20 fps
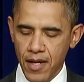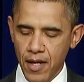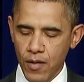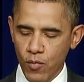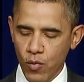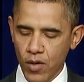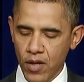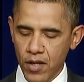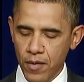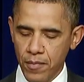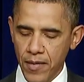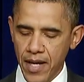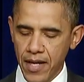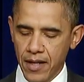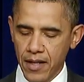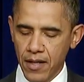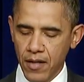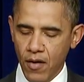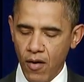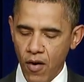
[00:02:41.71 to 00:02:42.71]
and we're going to
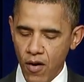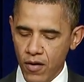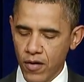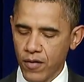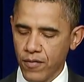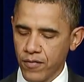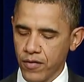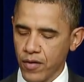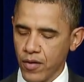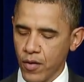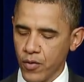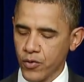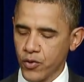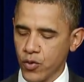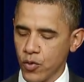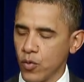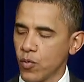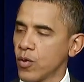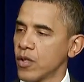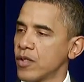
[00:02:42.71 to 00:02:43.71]
make it harder for
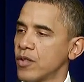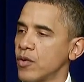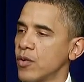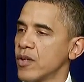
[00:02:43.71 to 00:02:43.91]
those who would